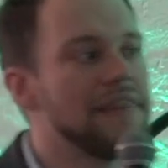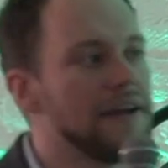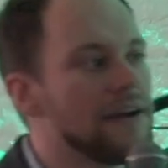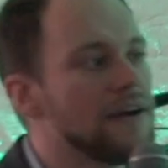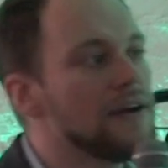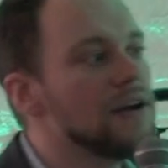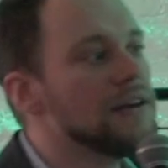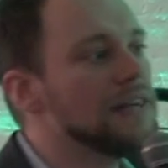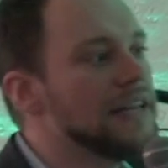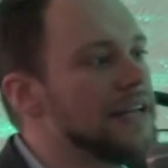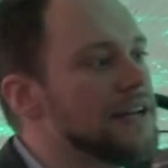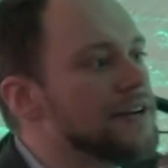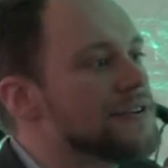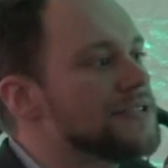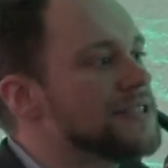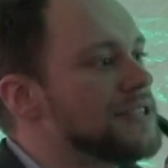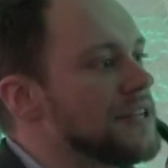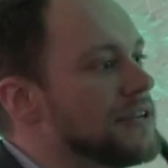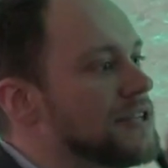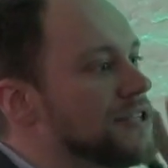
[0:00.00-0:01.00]
their
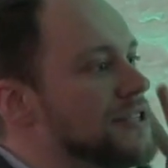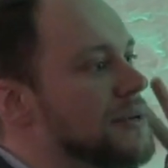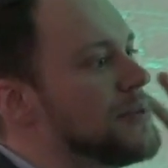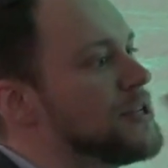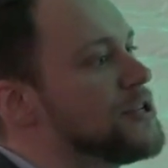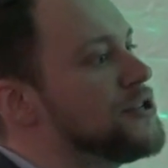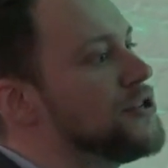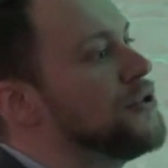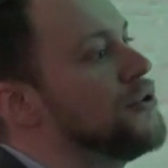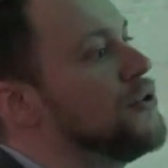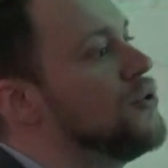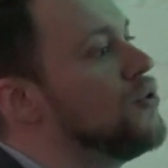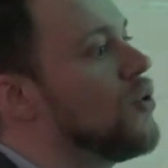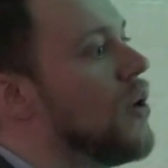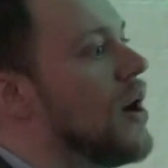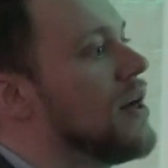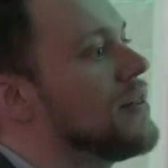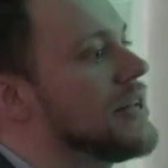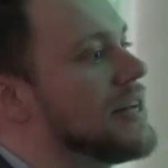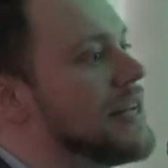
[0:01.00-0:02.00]
leaders to exhibit 2
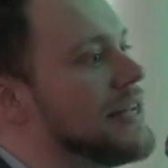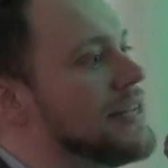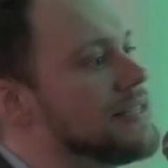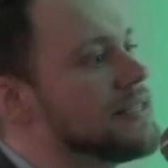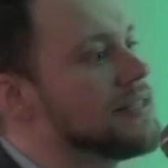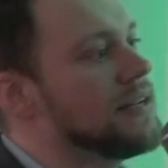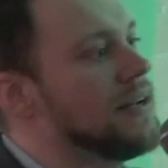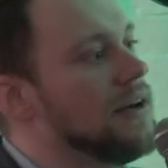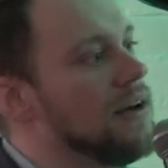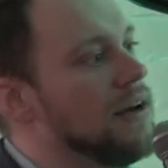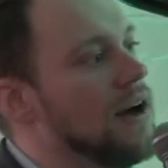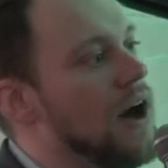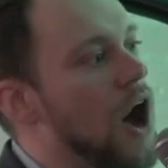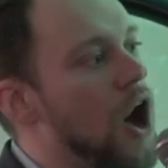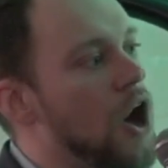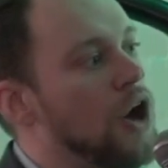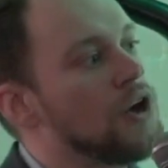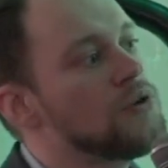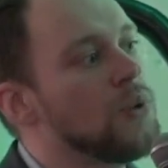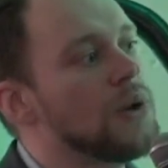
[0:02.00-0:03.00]
qualities:
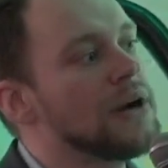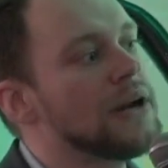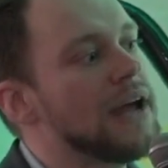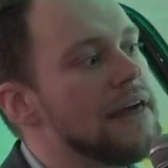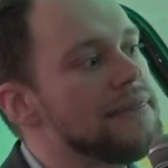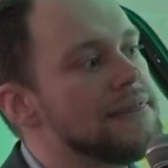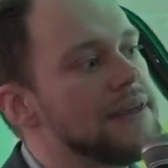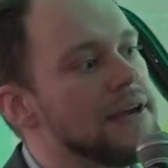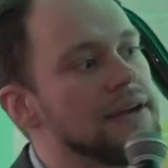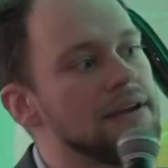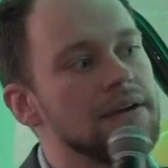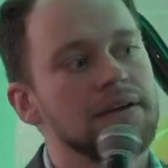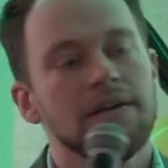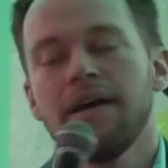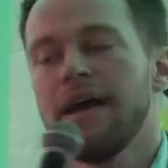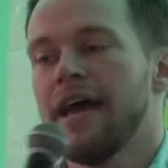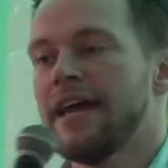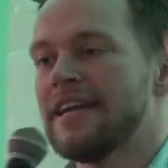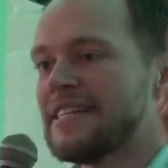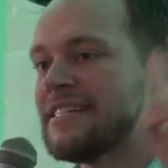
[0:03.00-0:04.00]
hard work ethic
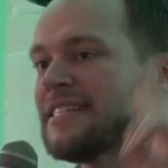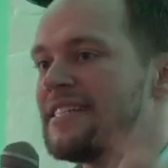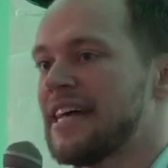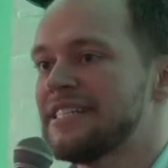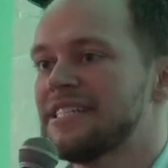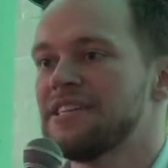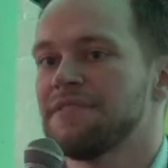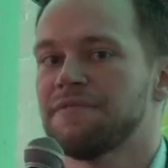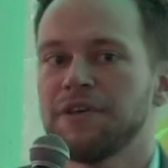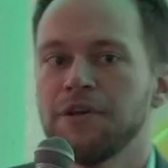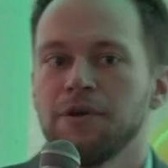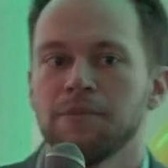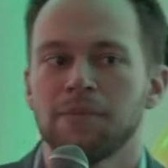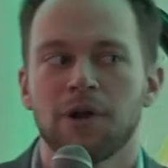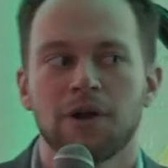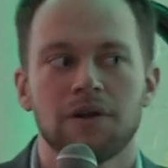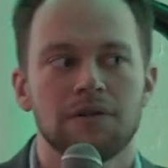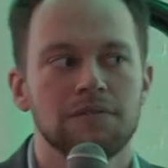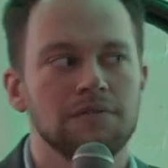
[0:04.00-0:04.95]
and a sense of humor.